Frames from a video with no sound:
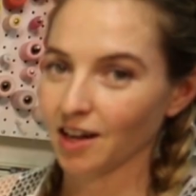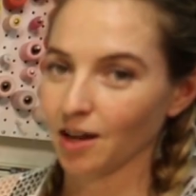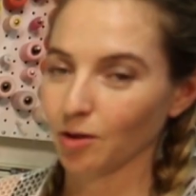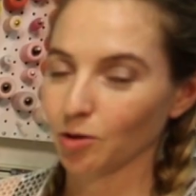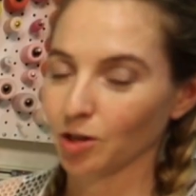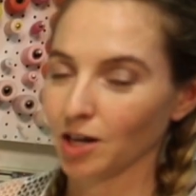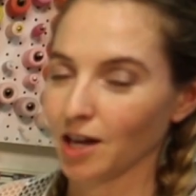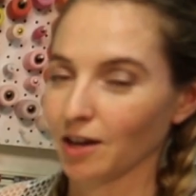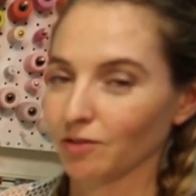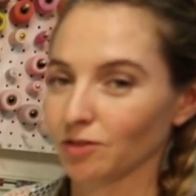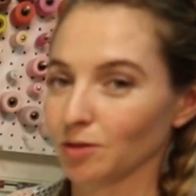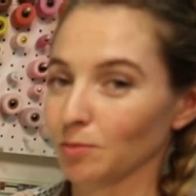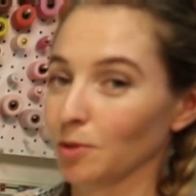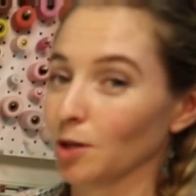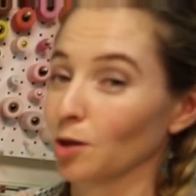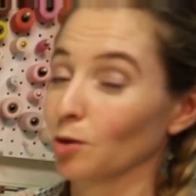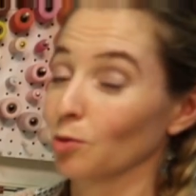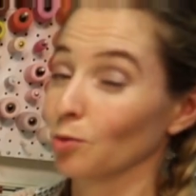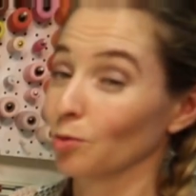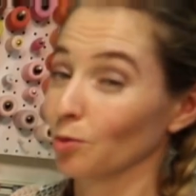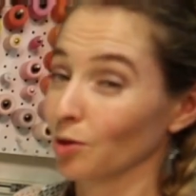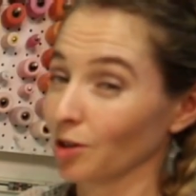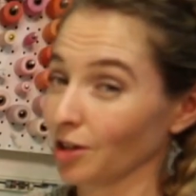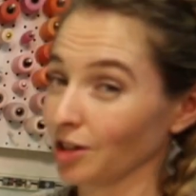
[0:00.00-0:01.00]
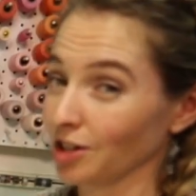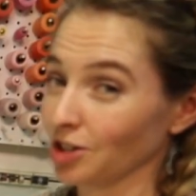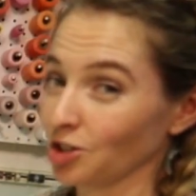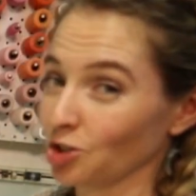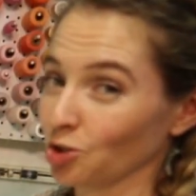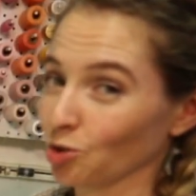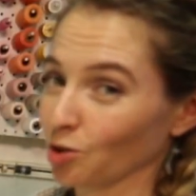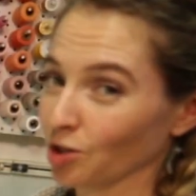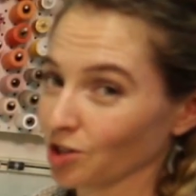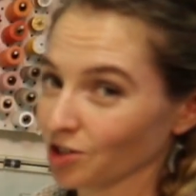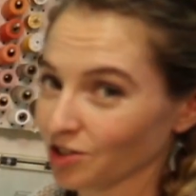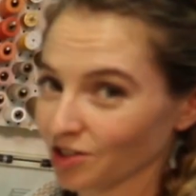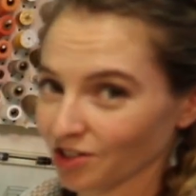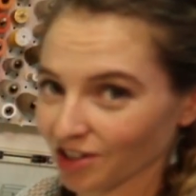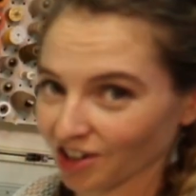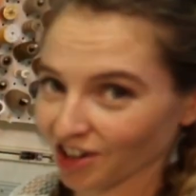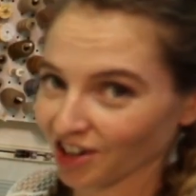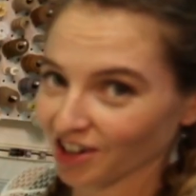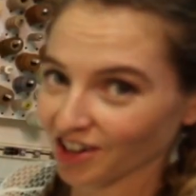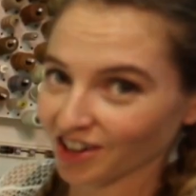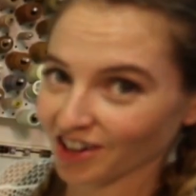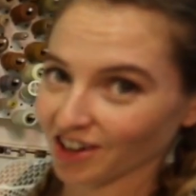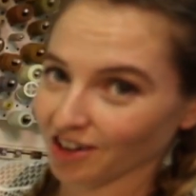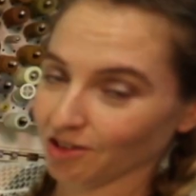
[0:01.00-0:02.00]
I'm gonna have to make a really short
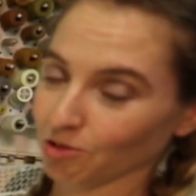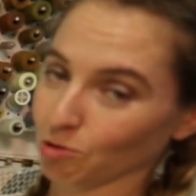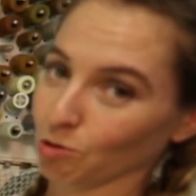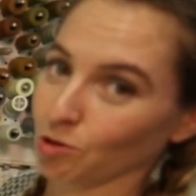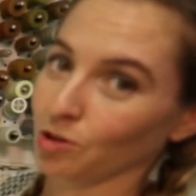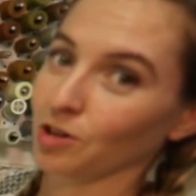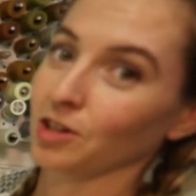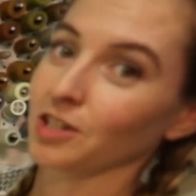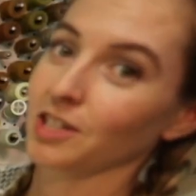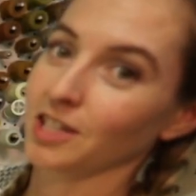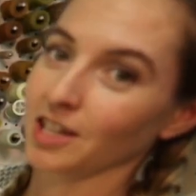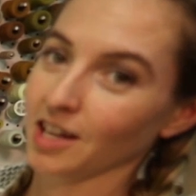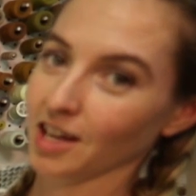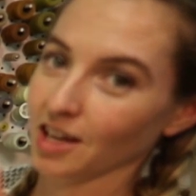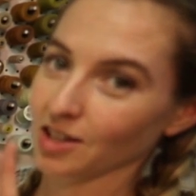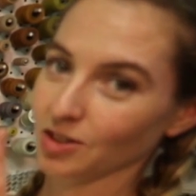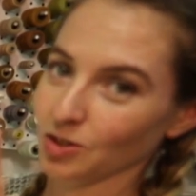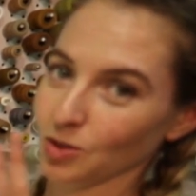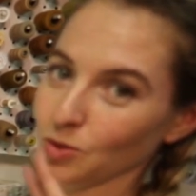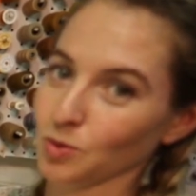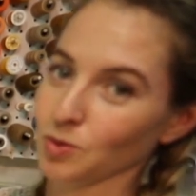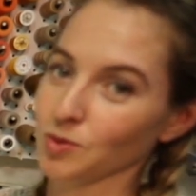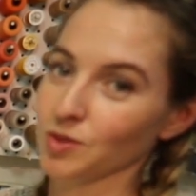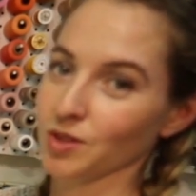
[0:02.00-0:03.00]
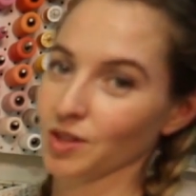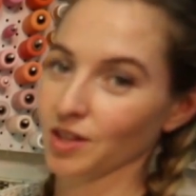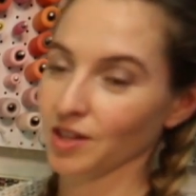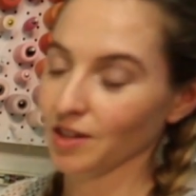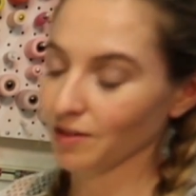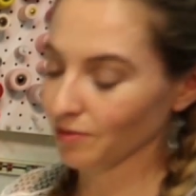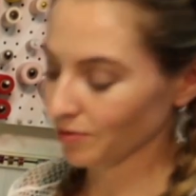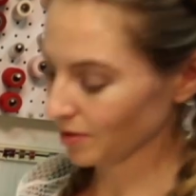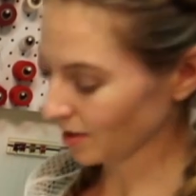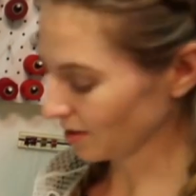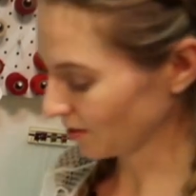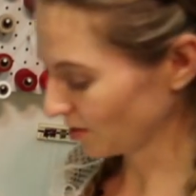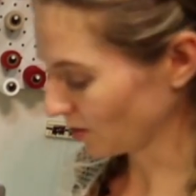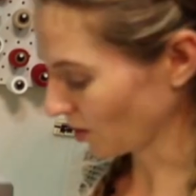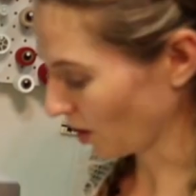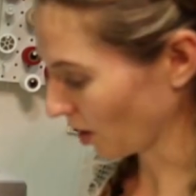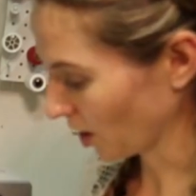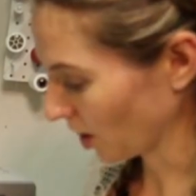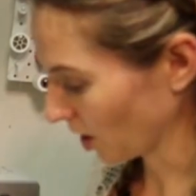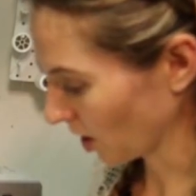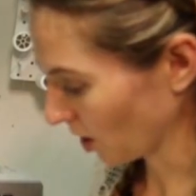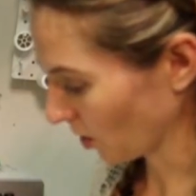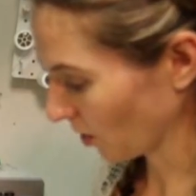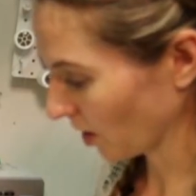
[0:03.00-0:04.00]
skirt in order to get 2 sleeves, so I'm
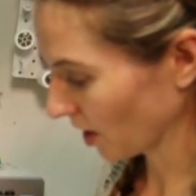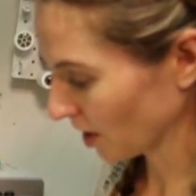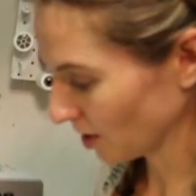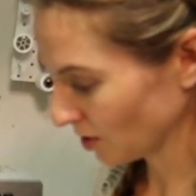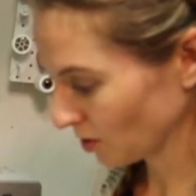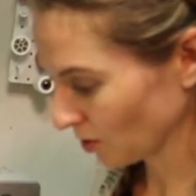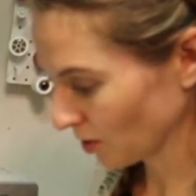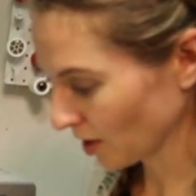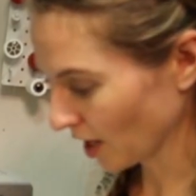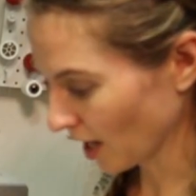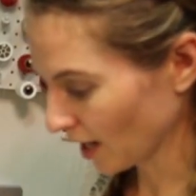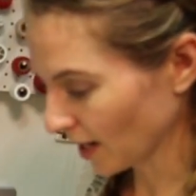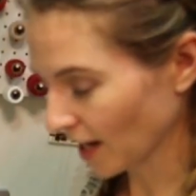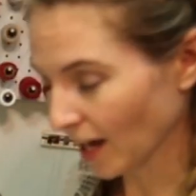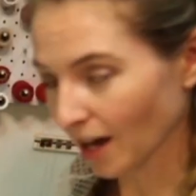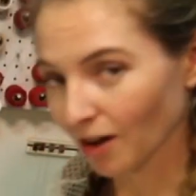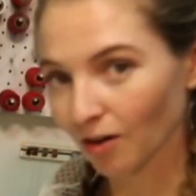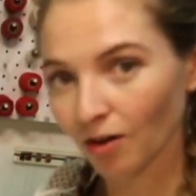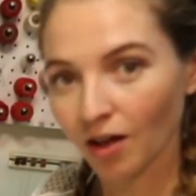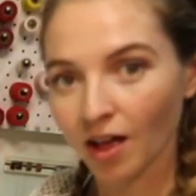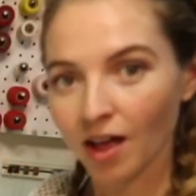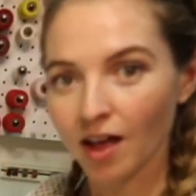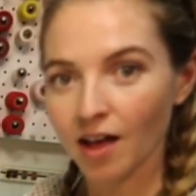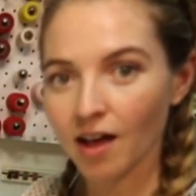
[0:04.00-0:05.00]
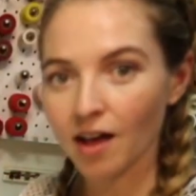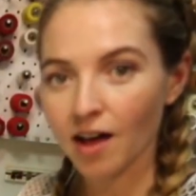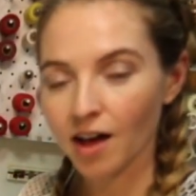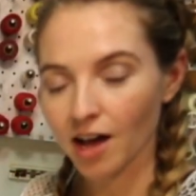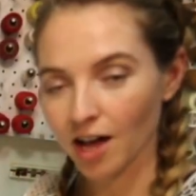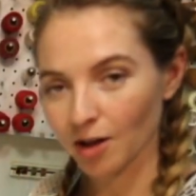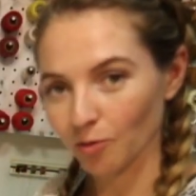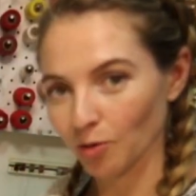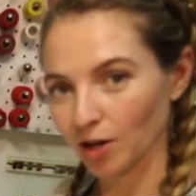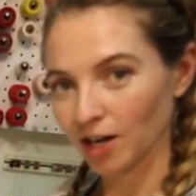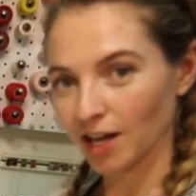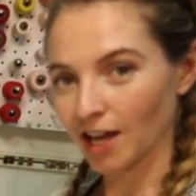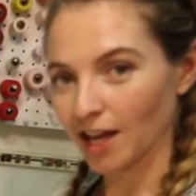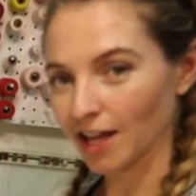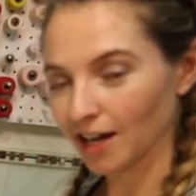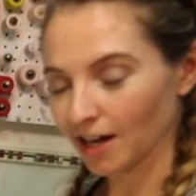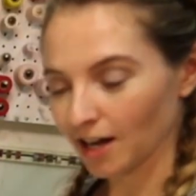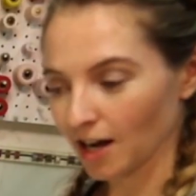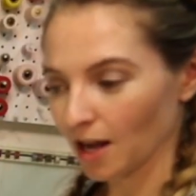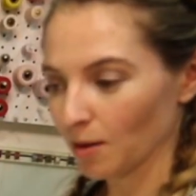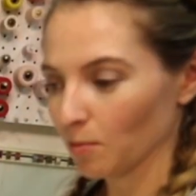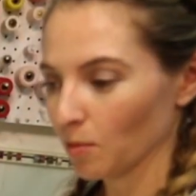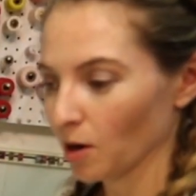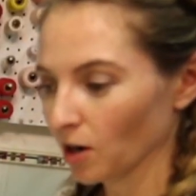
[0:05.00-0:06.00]
gonna go ahead and do that now. I went ahead
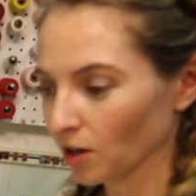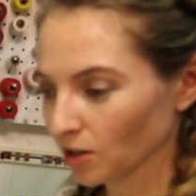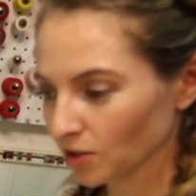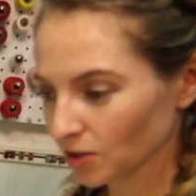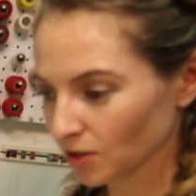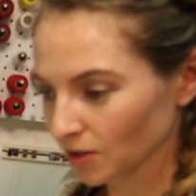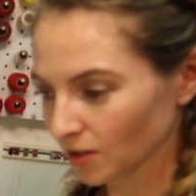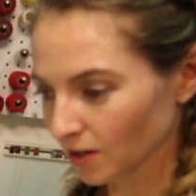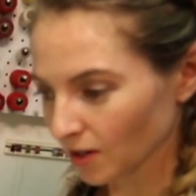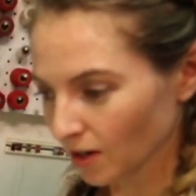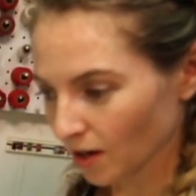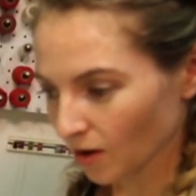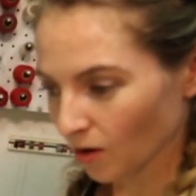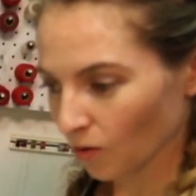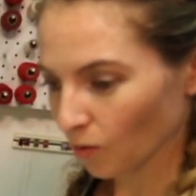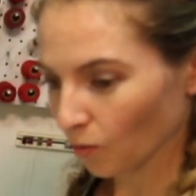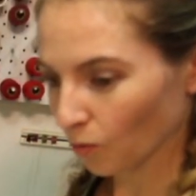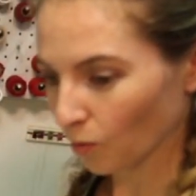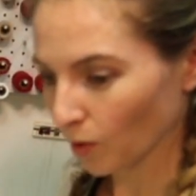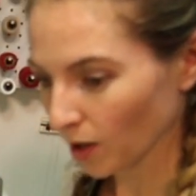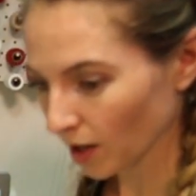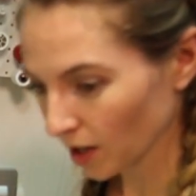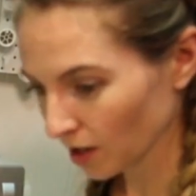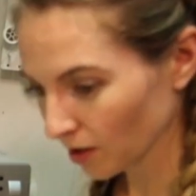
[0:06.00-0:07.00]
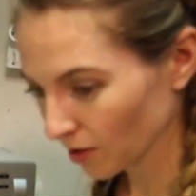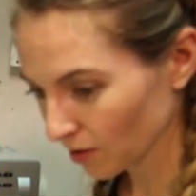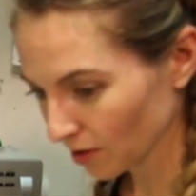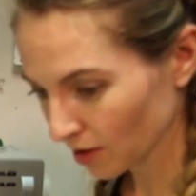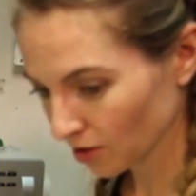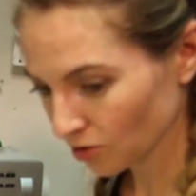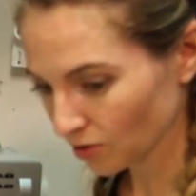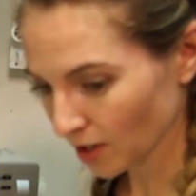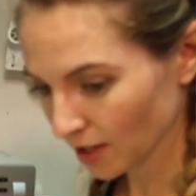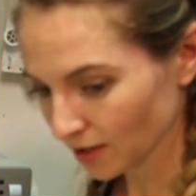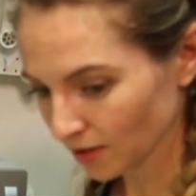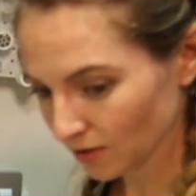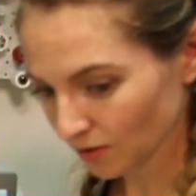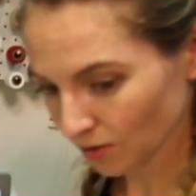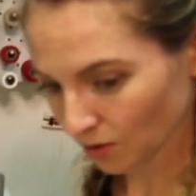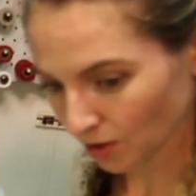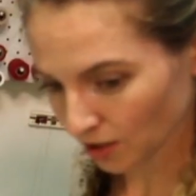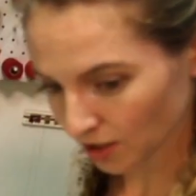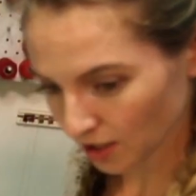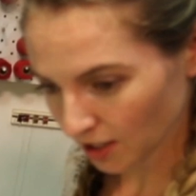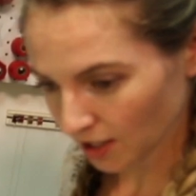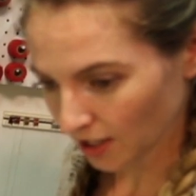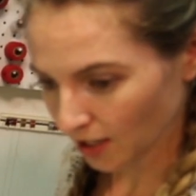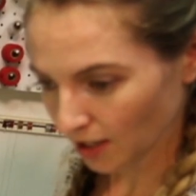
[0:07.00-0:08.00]
and I marked where the dress is
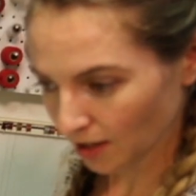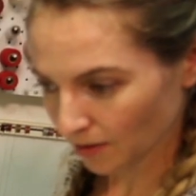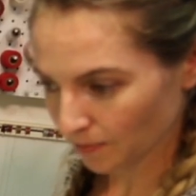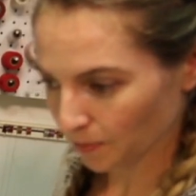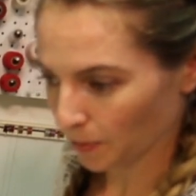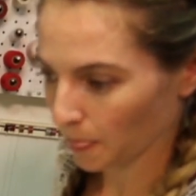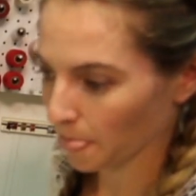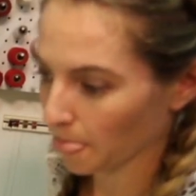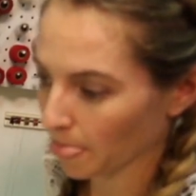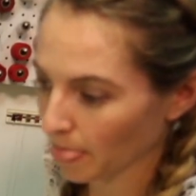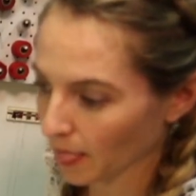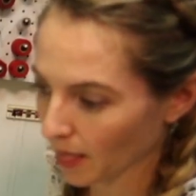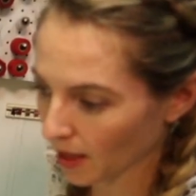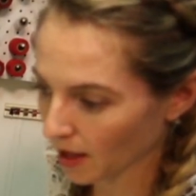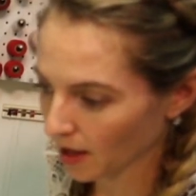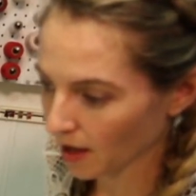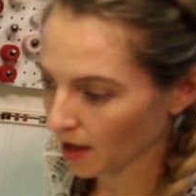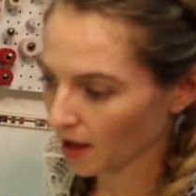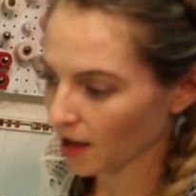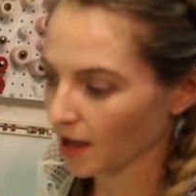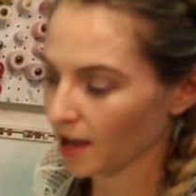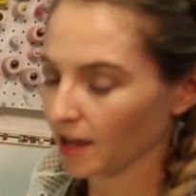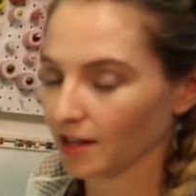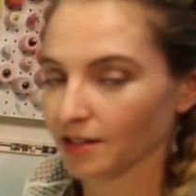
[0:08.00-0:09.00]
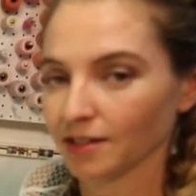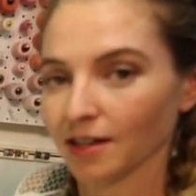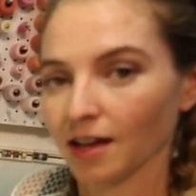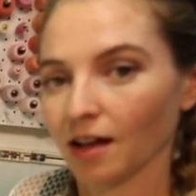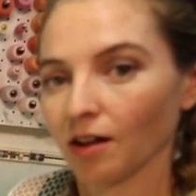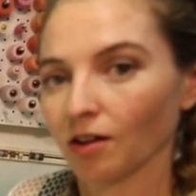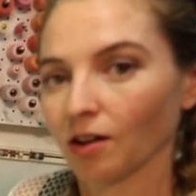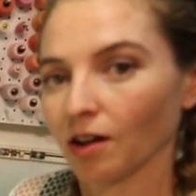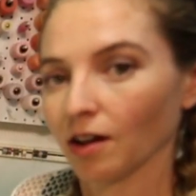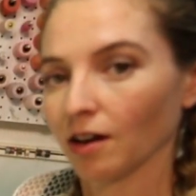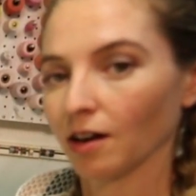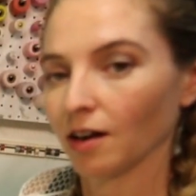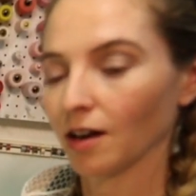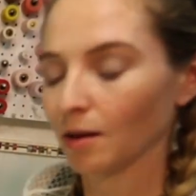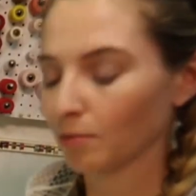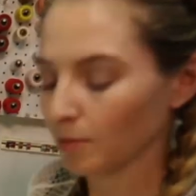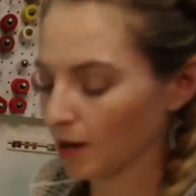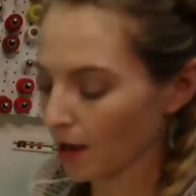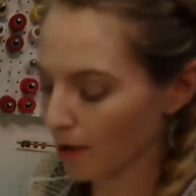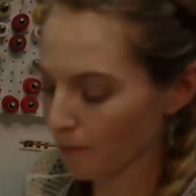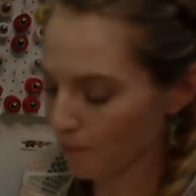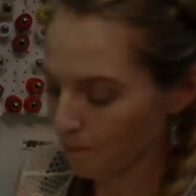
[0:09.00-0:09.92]
going to hit, and I'll cut it up now.